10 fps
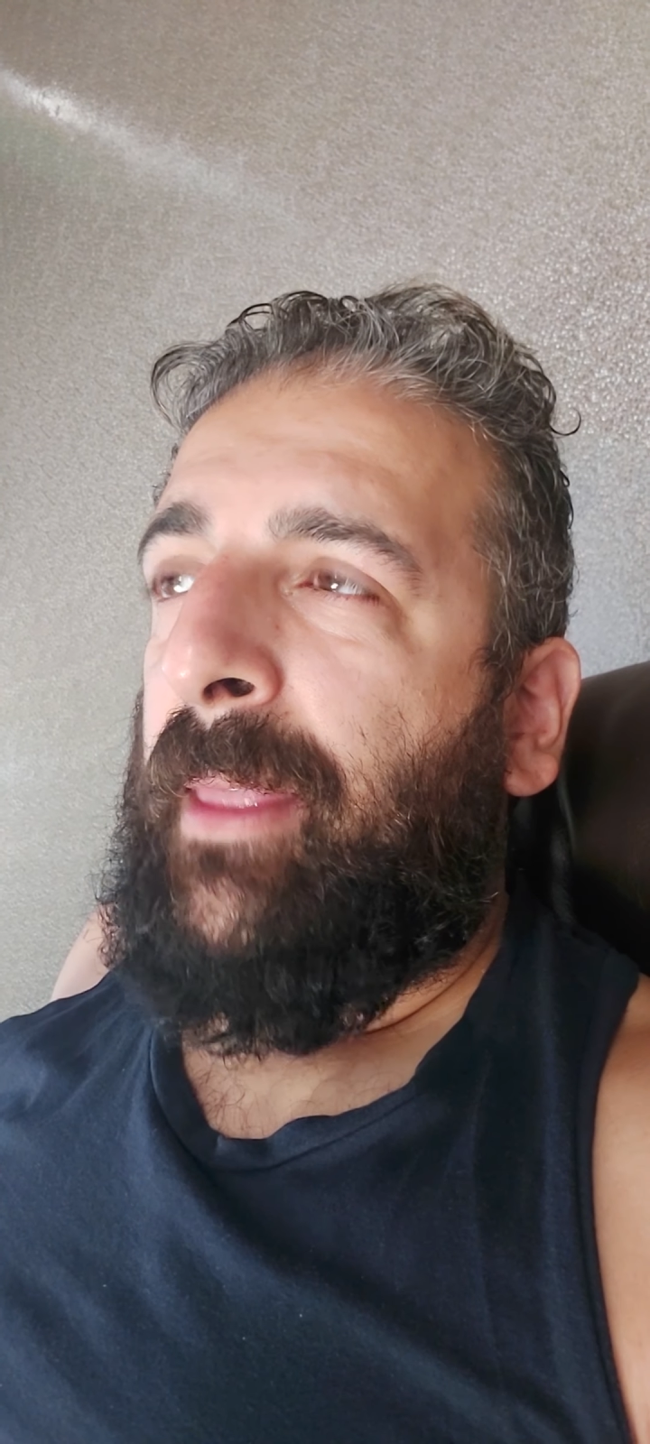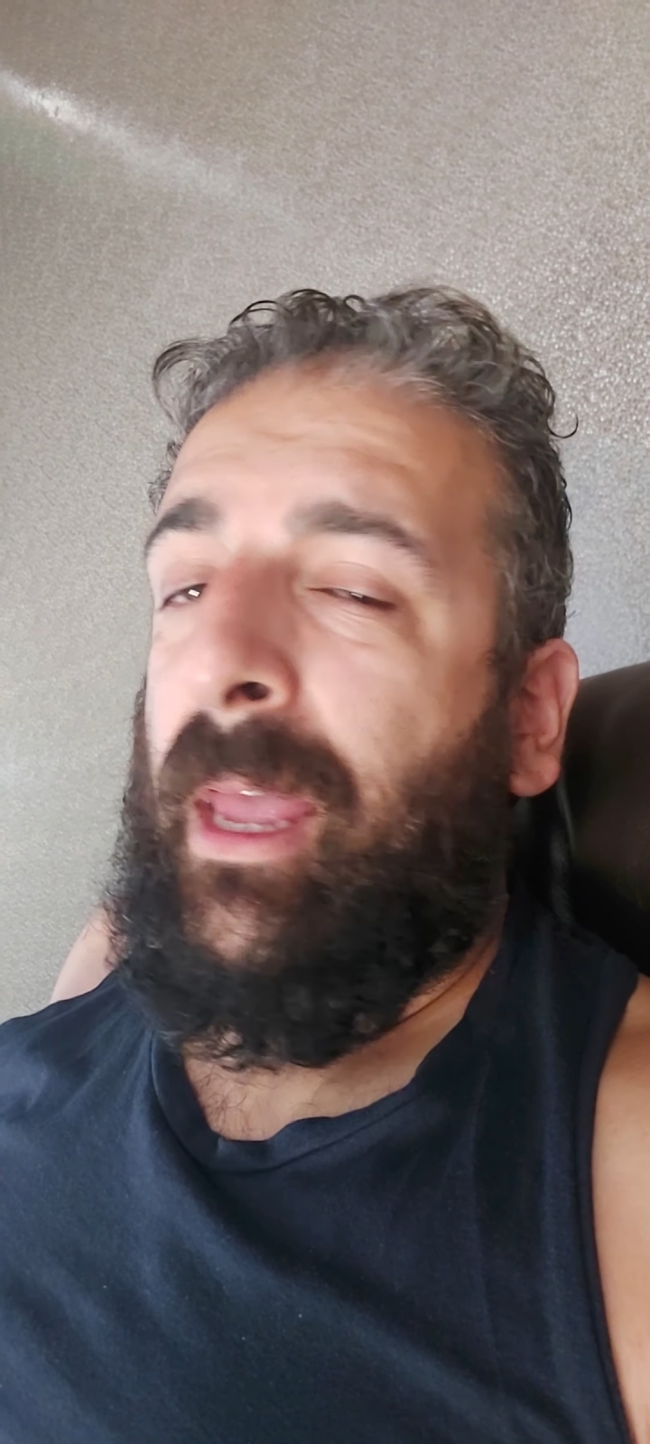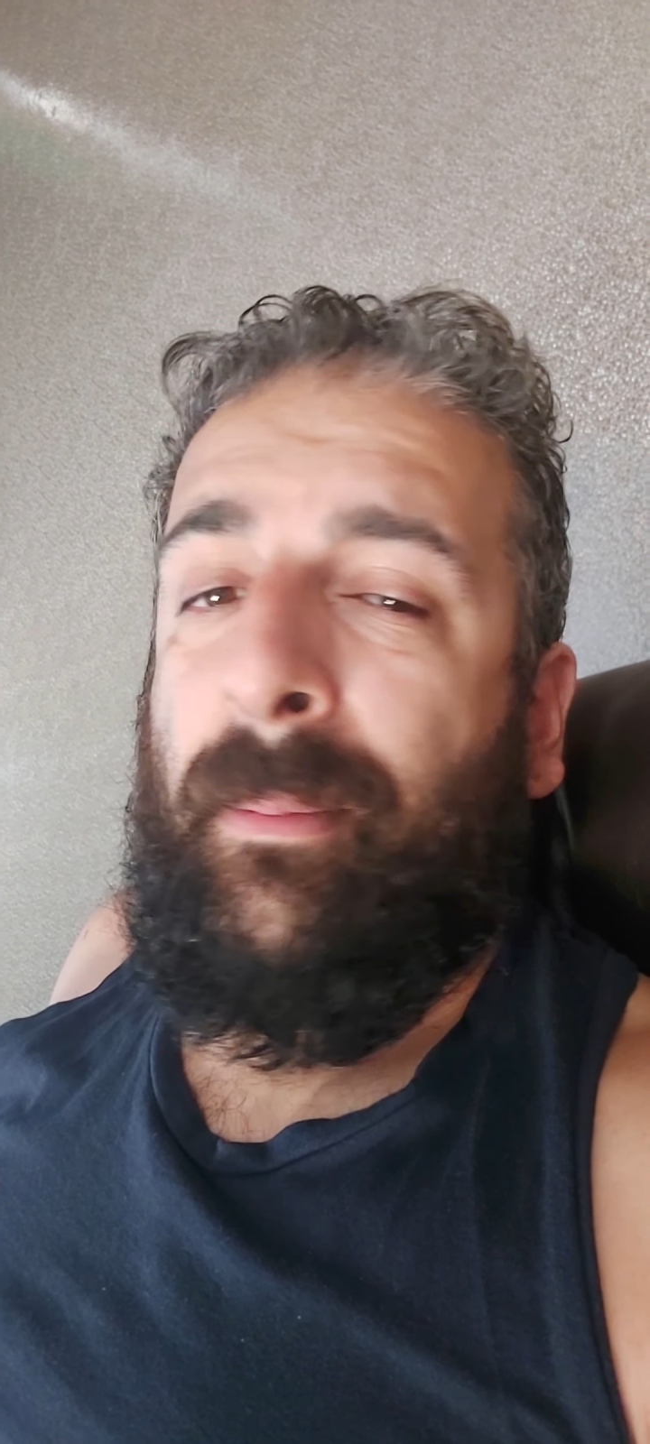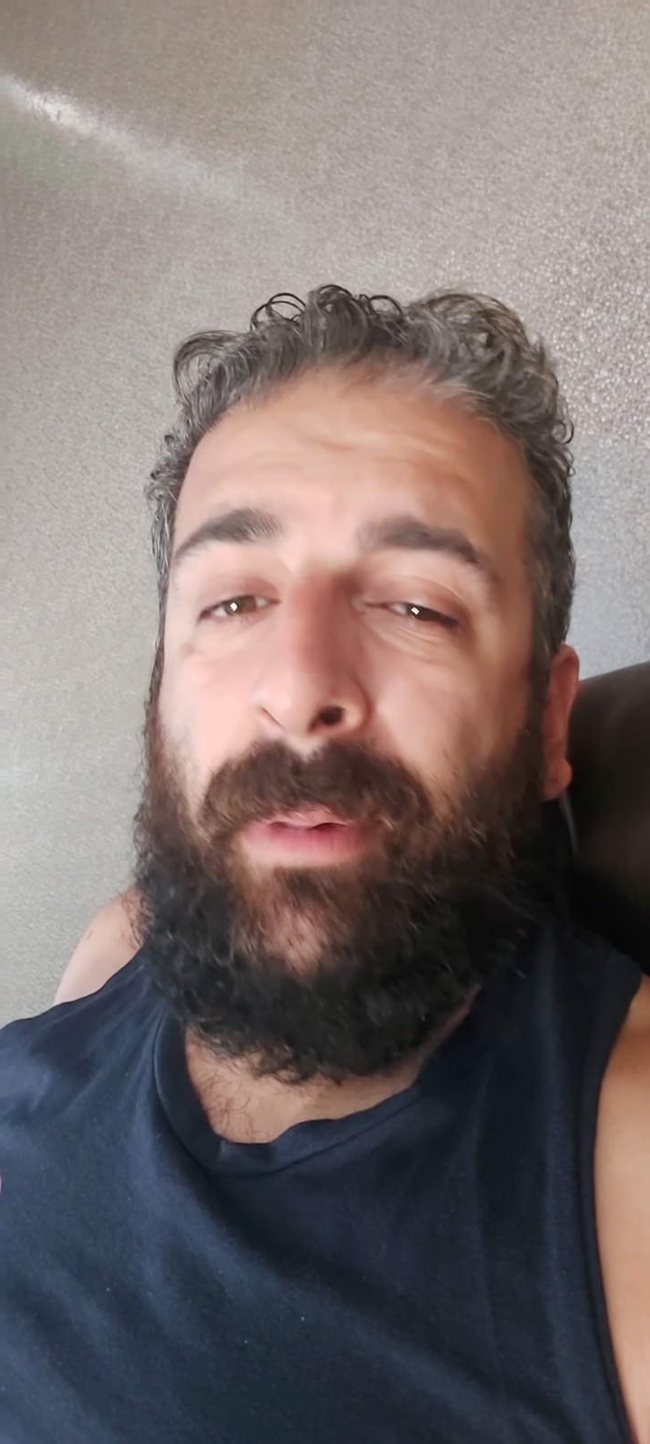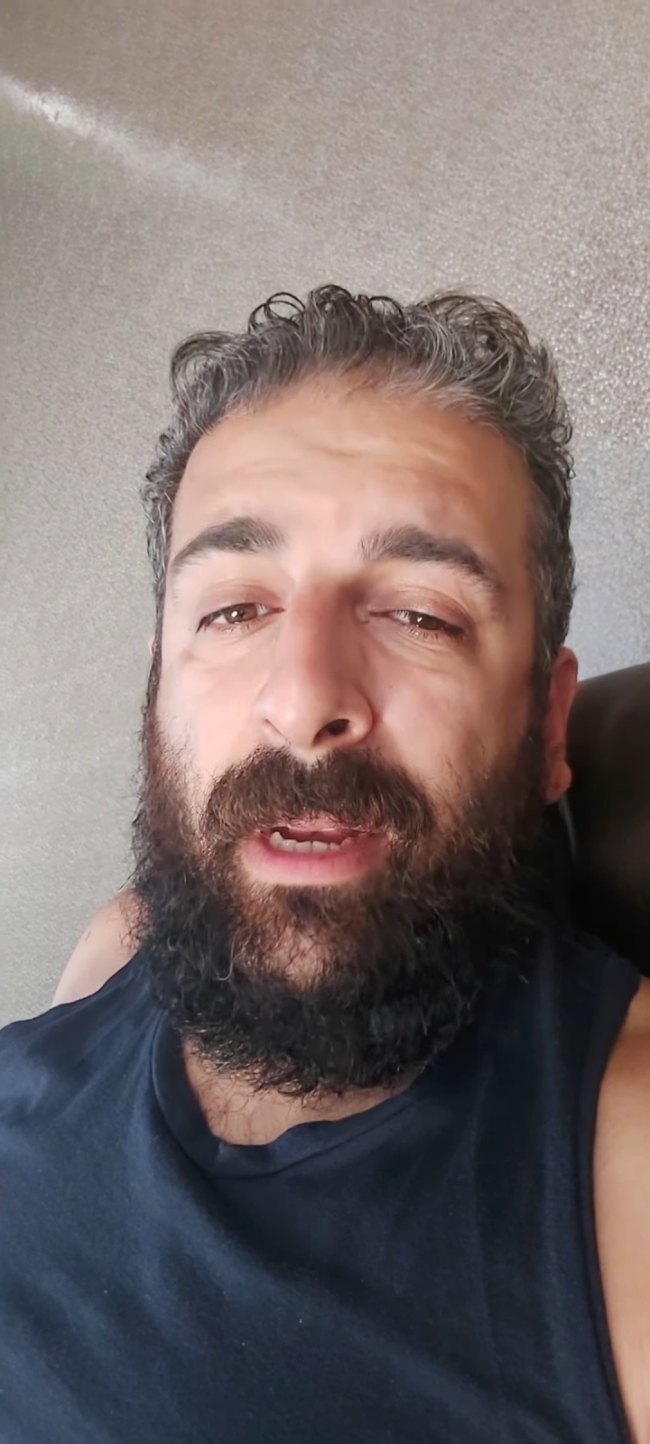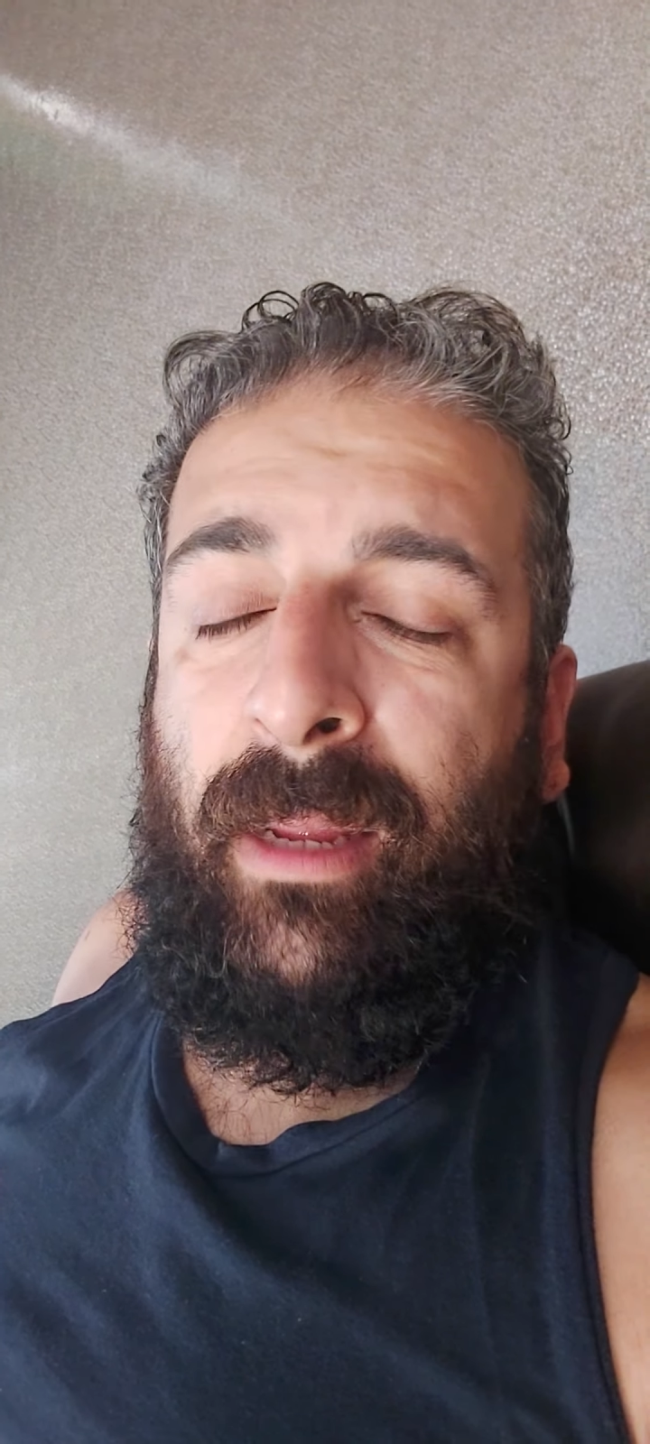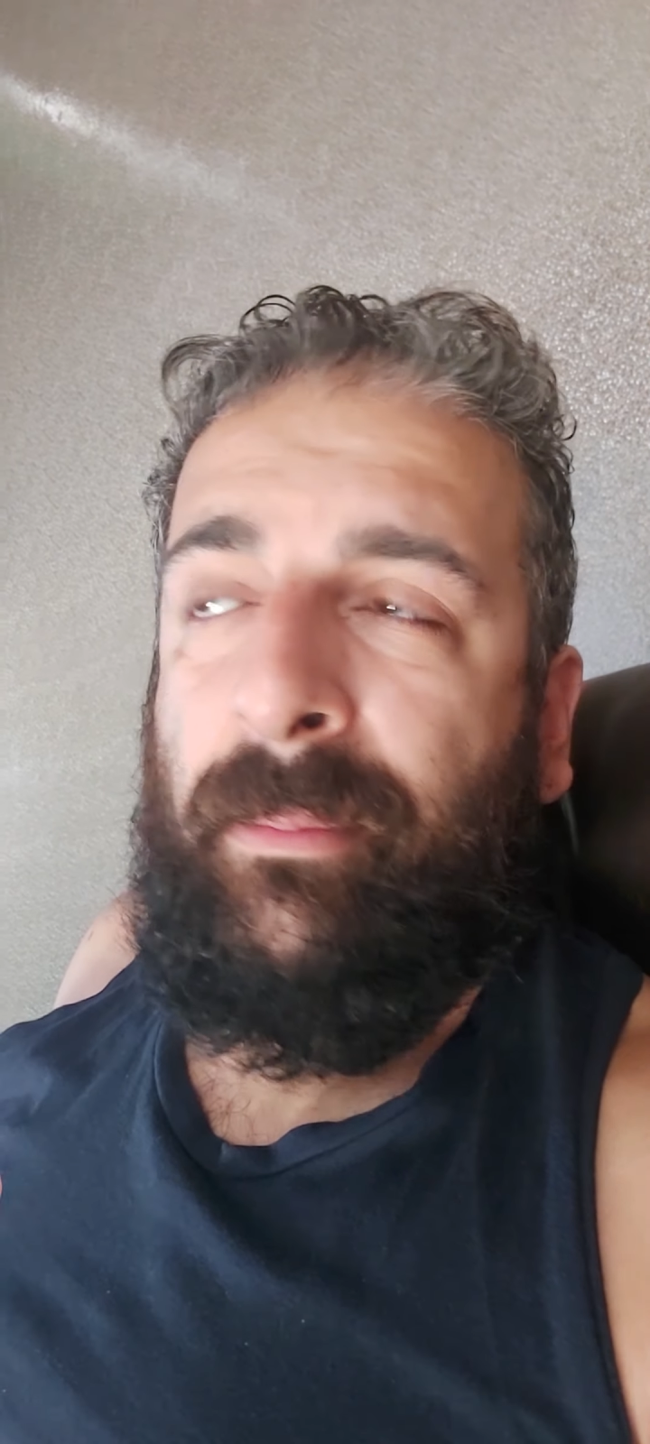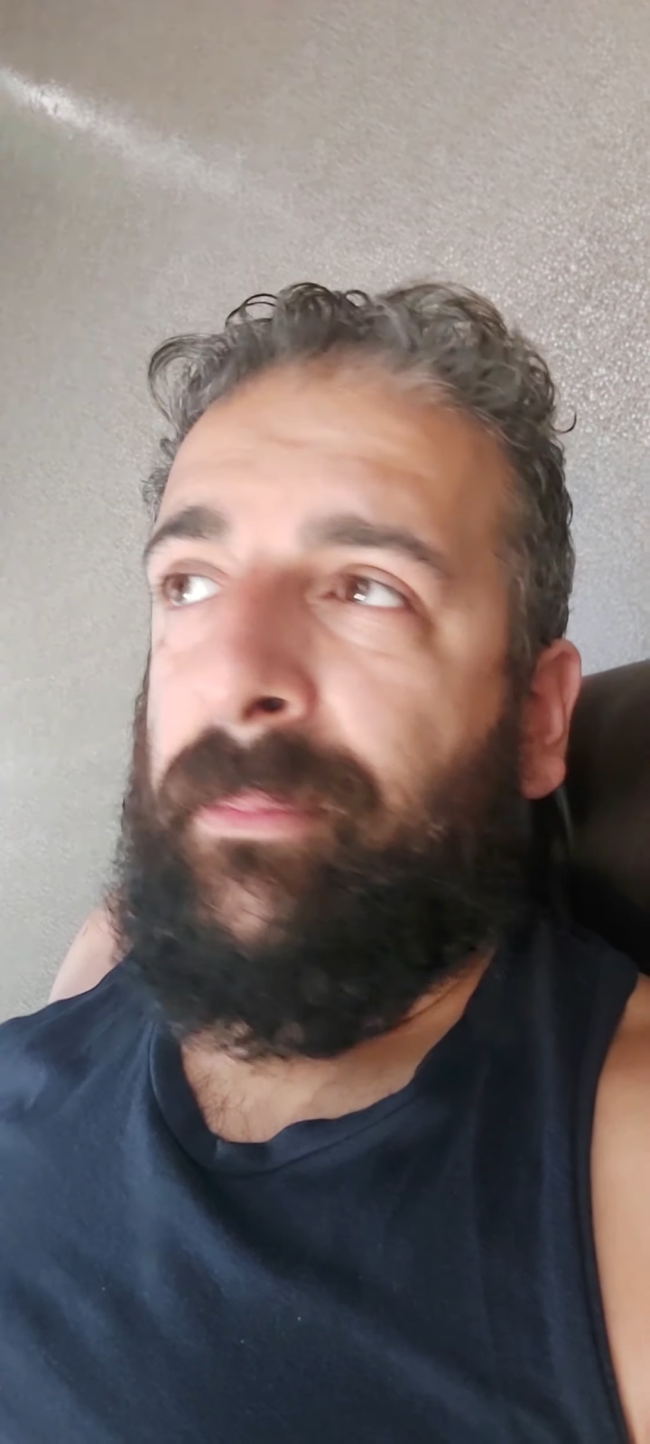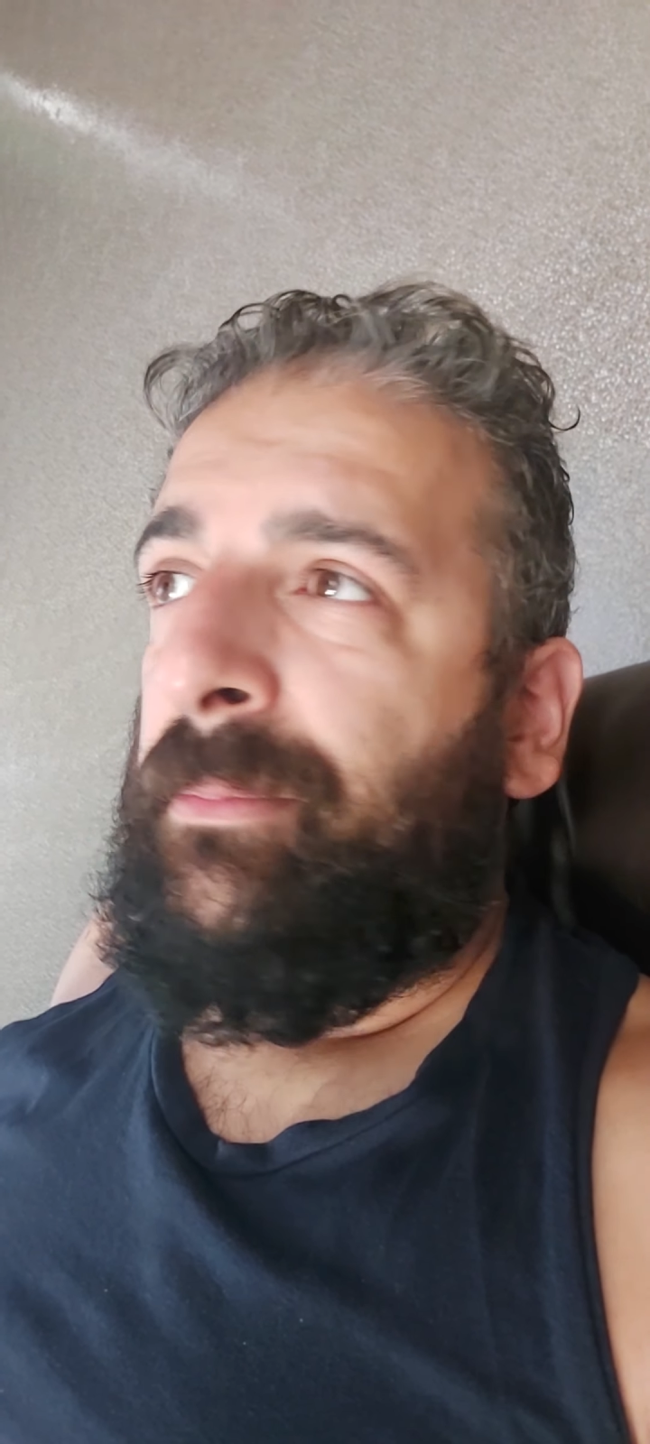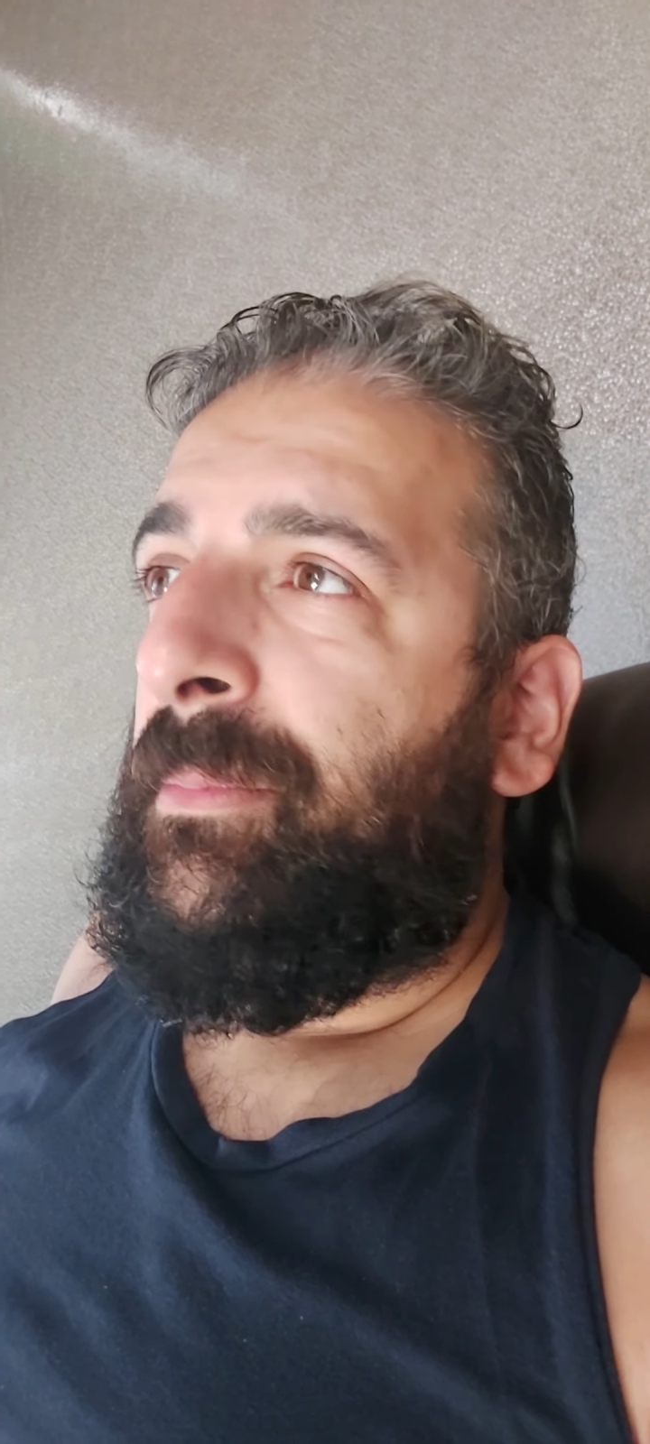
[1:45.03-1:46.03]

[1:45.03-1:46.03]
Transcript: Eminem.